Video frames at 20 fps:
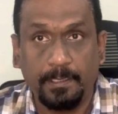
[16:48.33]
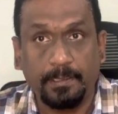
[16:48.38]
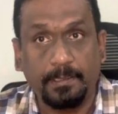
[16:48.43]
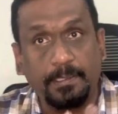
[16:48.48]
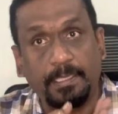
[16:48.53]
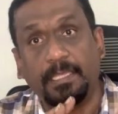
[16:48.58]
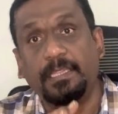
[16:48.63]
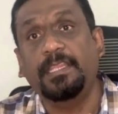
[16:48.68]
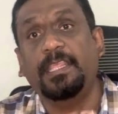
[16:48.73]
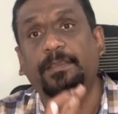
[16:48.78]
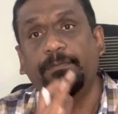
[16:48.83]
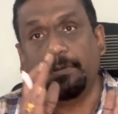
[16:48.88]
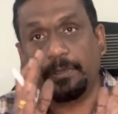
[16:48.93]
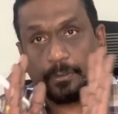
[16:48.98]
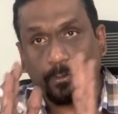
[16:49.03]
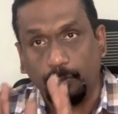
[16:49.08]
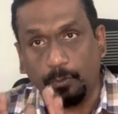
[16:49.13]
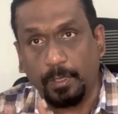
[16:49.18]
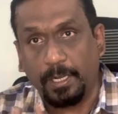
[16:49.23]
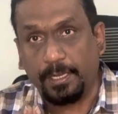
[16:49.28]
Then they will
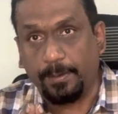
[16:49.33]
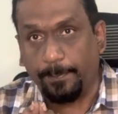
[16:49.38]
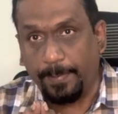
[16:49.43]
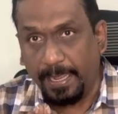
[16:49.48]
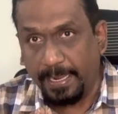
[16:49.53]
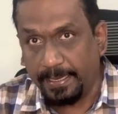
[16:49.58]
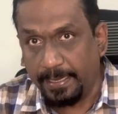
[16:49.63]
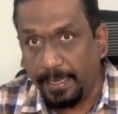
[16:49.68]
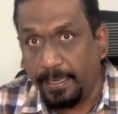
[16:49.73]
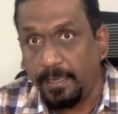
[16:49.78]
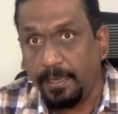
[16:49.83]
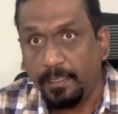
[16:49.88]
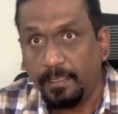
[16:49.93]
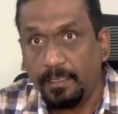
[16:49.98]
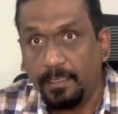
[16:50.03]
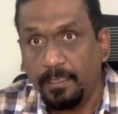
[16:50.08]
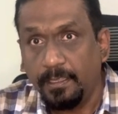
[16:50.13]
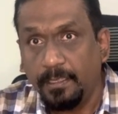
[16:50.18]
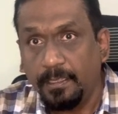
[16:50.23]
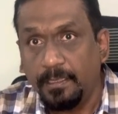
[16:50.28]
do at the back
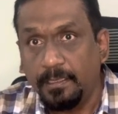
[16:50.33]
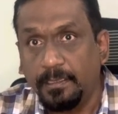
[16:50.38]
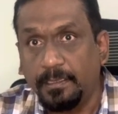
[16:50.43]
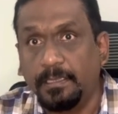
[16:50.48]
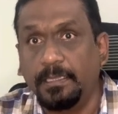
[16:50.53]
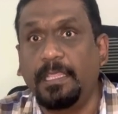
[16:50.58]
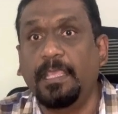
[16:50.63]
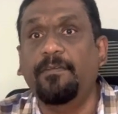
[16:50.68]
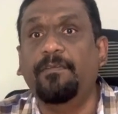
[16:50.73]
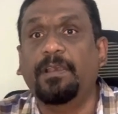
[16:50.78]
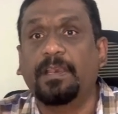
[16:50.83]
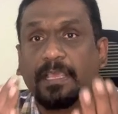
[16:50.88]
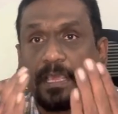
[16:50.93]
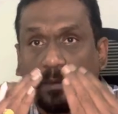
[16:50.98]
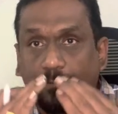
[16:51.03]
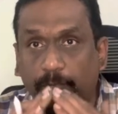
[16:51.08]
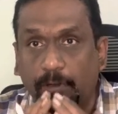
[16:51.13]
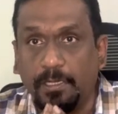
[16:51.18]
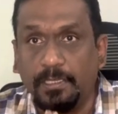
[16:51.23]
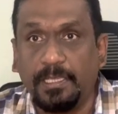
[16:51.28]
end, they will
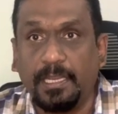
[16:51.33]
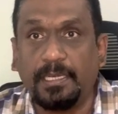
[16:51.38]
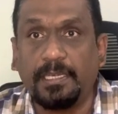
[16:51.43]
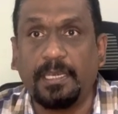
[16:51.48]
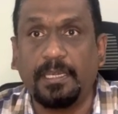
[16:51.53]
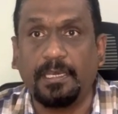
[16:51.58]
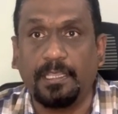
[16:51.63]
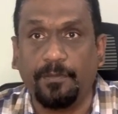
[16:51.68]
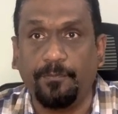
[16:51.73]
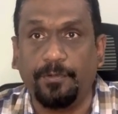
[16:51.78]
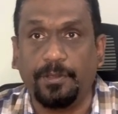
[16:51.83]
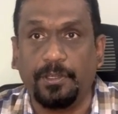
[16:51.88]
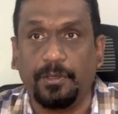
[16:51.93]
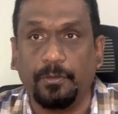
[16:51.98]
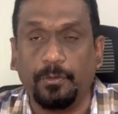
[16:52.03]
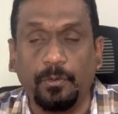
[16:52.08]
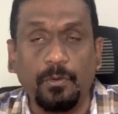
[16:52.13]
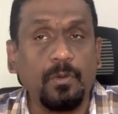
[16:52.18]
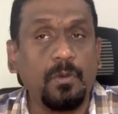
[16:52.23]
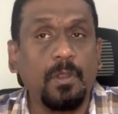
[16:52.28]
convert that and give it to
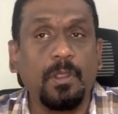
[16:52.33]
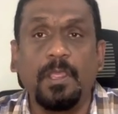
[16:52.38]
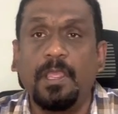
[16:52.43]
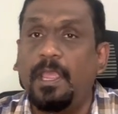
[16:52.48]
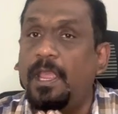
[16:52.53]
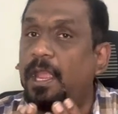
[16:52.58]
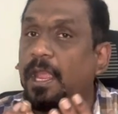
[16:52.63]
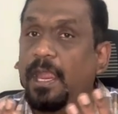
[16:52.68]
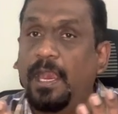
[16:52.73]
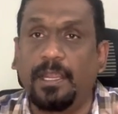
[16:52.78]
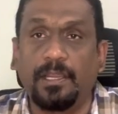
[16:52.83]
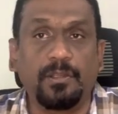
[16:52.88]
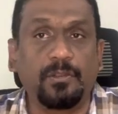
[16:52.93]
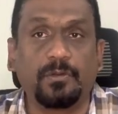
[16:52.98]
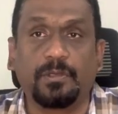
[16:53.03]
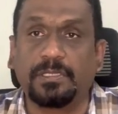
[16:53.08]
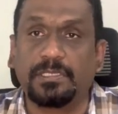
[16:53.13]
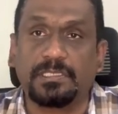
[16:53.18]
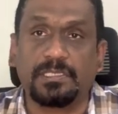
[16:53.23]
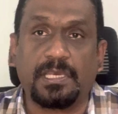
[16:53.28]
you, and you
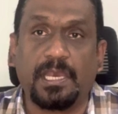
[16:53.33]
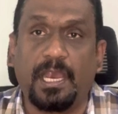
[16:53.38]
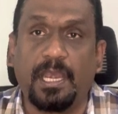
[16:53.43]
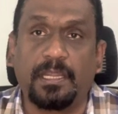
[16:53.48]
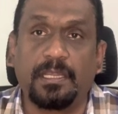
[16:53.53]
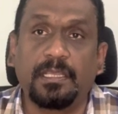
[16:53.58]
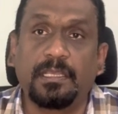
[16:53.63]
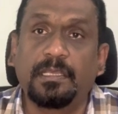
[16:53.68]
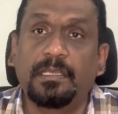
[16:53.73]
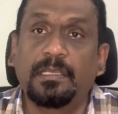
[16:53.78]
can start